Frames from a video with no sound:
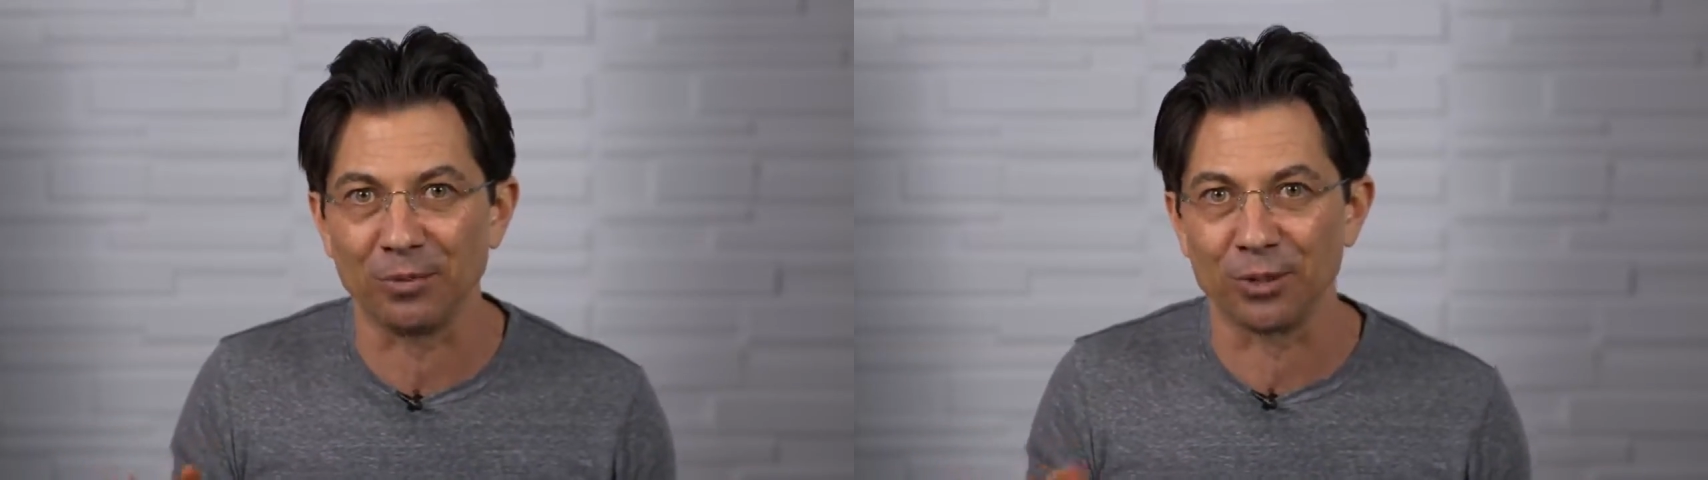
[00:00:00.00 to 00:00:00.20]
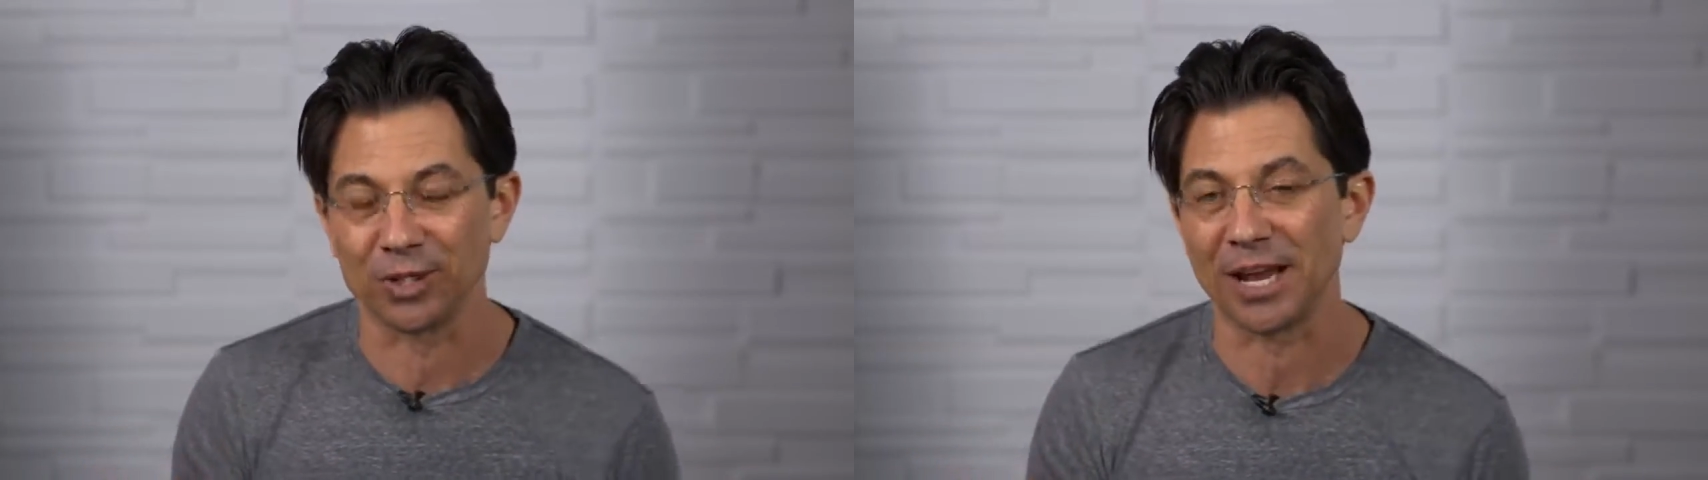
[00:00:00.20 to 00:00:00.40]

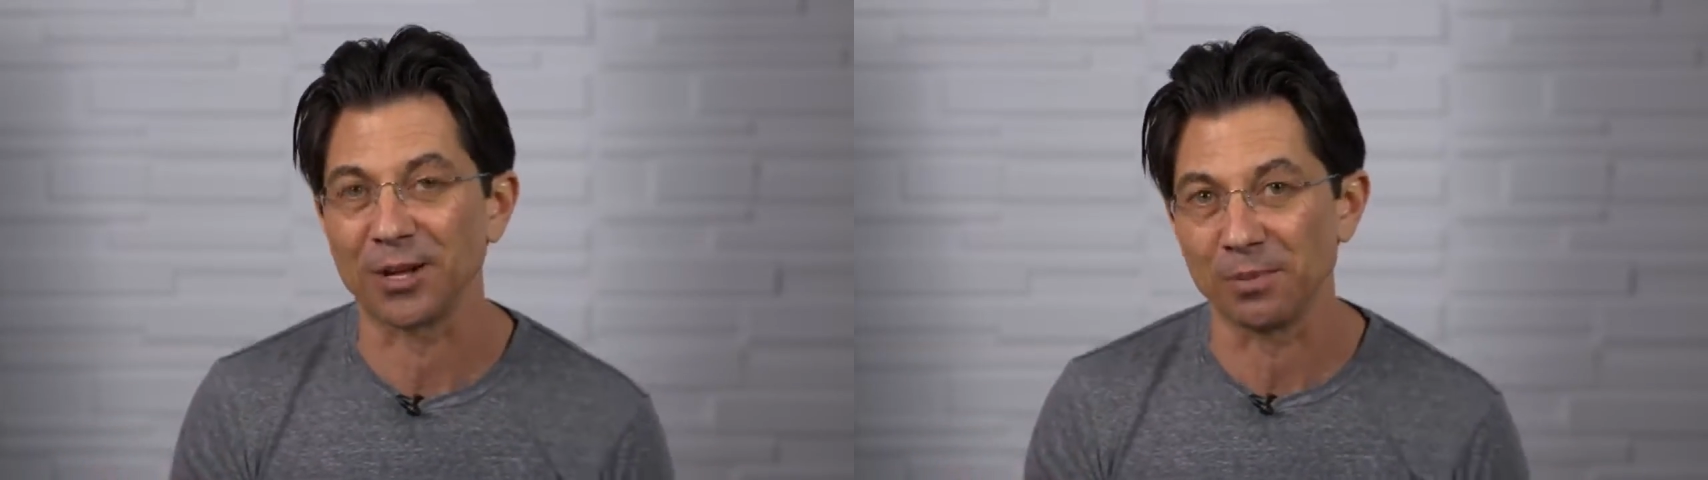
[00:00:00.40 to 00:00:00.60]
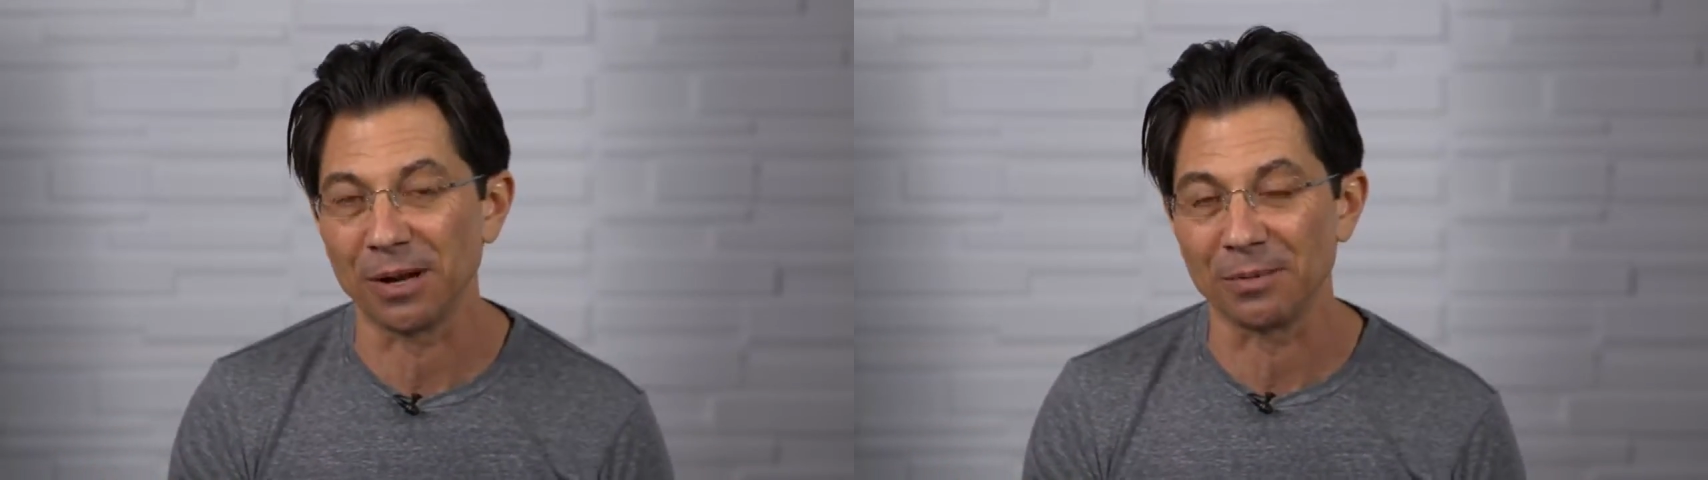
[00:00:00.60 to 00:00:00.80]
Would you
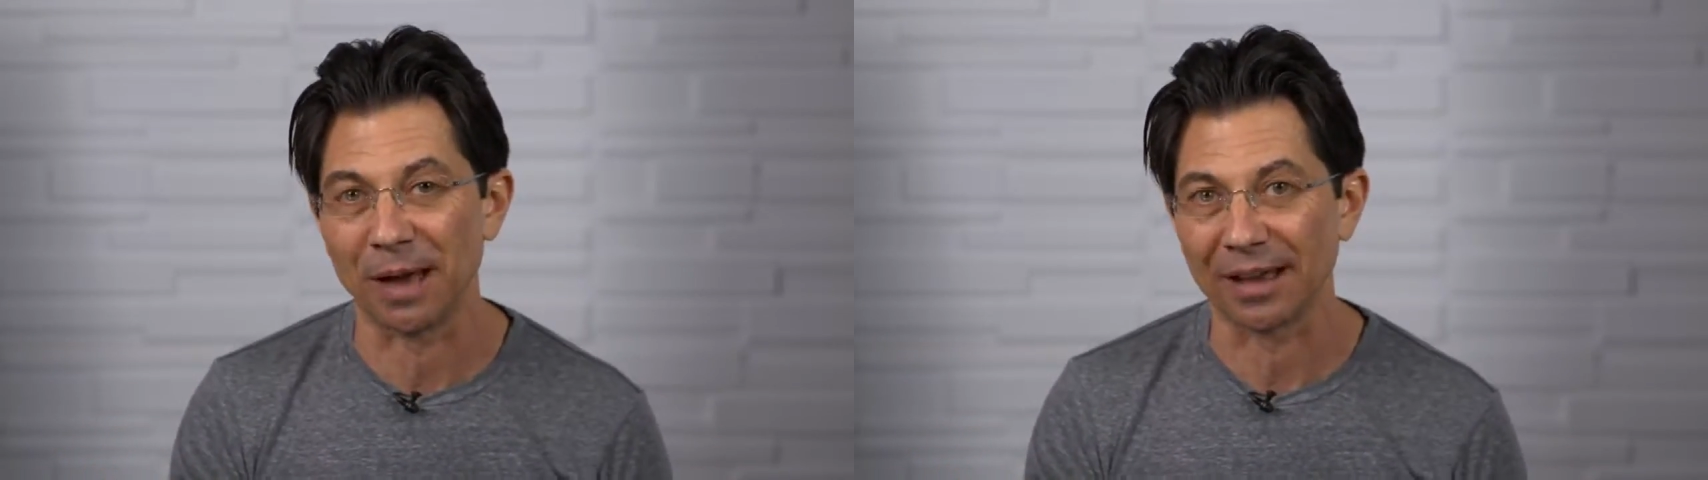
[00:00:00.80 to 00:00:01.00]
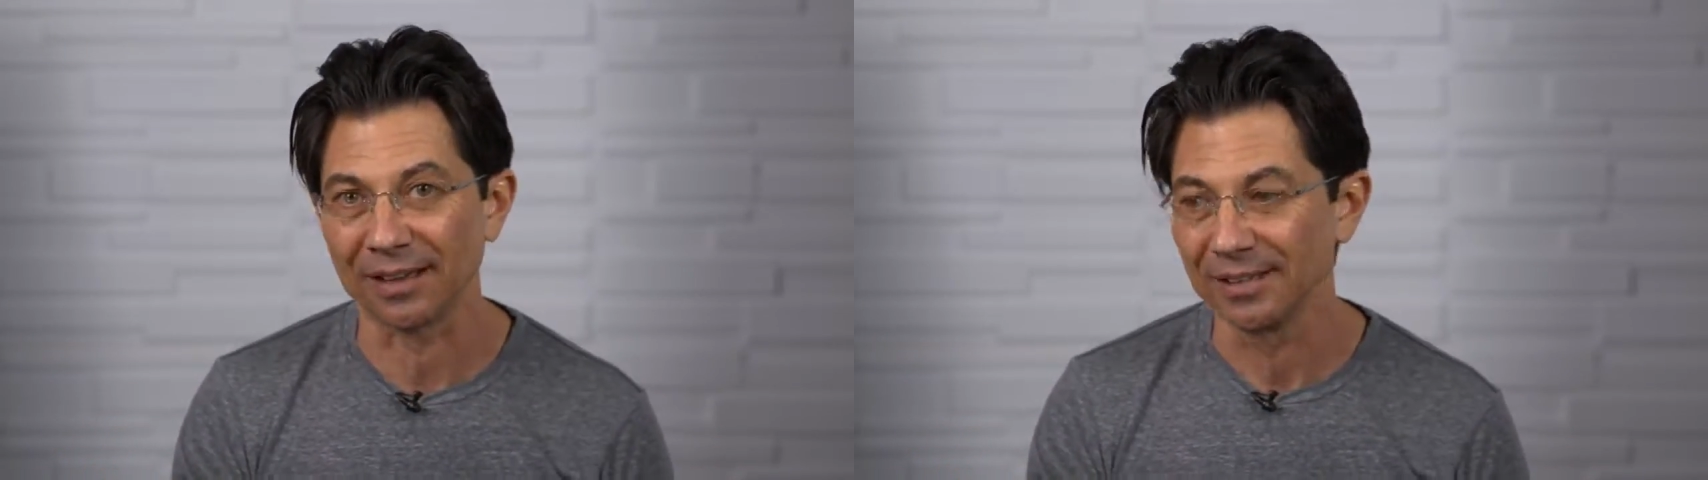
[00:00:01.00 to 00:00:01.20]
take your money
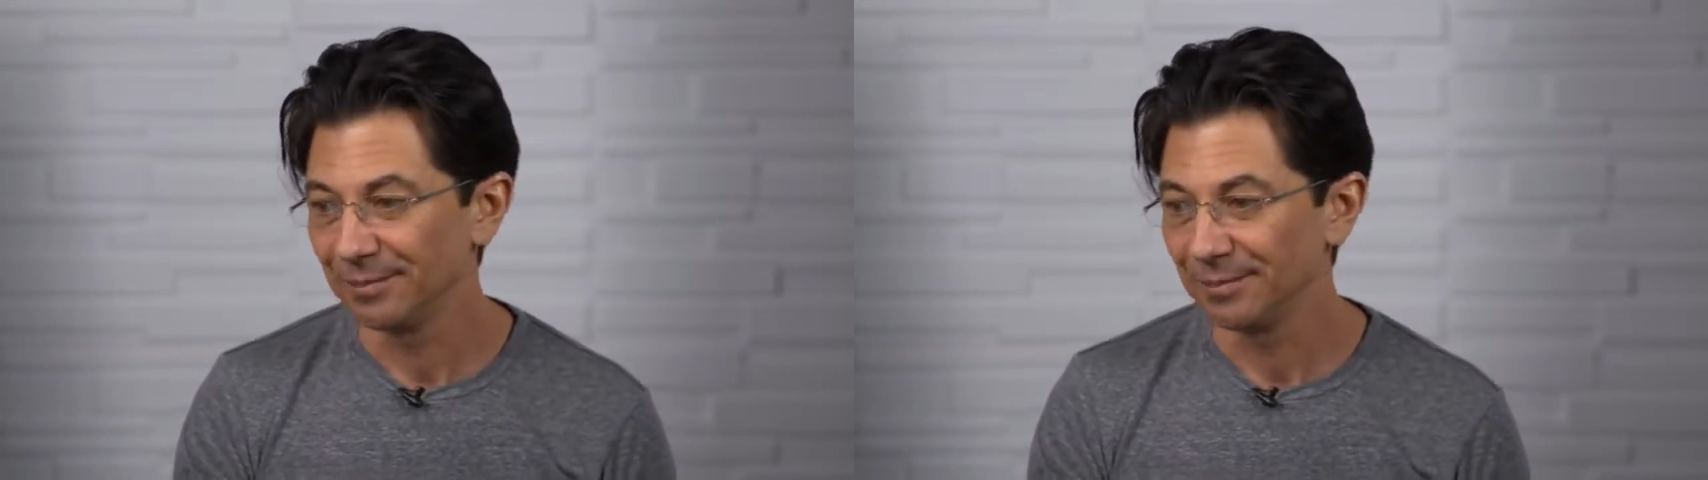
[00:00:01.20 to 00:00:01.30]
back?